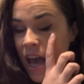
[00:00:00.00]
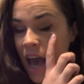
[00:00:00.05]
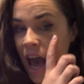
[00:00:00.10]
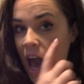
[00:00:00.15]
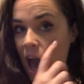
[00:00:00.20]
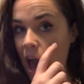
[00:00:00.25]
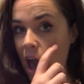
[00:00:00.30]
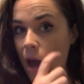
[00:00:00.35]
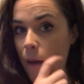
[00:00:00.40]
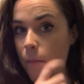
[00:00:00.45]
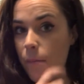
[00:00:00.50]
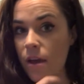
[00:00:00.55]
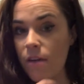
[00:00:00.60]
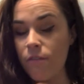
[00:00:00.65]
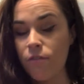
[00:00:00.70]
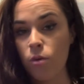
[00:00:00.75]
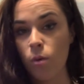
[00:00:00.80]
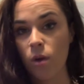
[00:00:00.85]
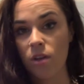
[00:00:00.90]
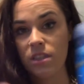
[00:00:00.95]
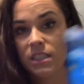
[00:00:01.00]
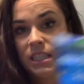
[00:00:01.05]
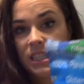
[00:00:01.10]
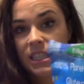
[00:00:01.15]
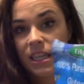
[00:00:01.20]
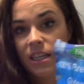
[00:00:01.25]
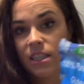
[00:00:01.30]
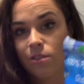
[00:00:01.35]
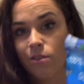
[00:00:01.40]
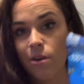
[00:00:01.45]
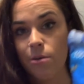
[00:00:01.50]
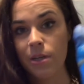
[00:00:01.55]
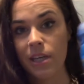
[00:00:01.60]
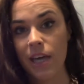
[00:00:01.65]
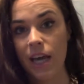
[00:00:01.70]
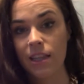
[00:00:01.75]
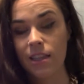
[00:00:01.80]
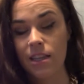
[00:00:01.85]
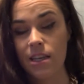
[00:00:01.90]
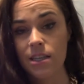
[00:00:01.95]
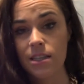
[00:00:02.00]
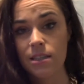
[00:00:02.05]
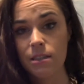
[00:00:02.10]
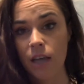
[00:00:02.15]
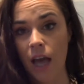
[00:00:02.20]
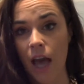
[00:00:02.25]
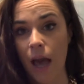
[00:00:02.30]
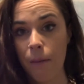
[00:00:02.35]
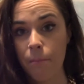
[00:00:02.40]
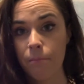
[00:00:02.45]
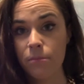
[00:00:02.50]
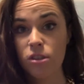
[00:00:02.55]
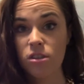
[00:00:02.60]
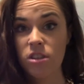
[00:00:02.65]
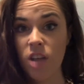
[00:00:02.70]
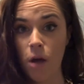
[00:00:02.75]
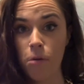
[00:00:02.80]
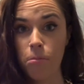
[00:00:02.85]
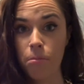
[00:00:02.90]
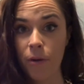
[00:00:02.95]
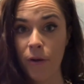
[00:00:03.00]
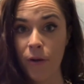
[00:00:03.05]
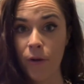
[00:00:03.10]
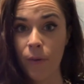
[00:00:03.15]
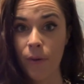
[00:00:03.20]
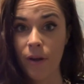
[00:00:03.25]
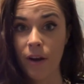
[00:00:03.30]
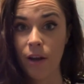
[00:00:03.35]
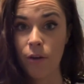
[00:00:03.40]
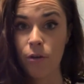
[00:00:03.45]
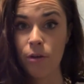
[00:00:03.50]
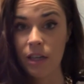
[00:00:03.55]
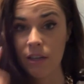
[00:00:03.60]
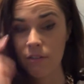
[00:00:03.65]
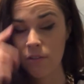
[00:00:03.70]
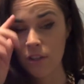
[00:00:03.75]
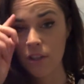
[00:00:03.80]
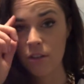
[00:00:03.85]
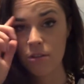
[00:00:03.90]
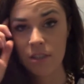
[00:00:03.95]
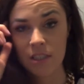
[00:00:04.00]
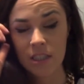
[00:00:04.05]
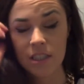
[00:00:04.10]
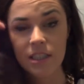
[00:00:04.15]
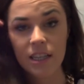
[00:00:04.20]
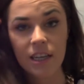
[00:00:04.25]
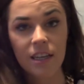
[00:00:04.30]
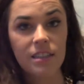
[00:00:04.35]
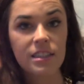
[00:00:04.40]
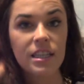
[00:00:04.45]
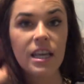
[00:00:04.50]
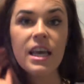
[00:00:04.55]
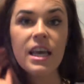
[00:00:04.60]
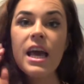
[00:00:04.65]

If you want details of where we get this, just comment below and I will give you those details.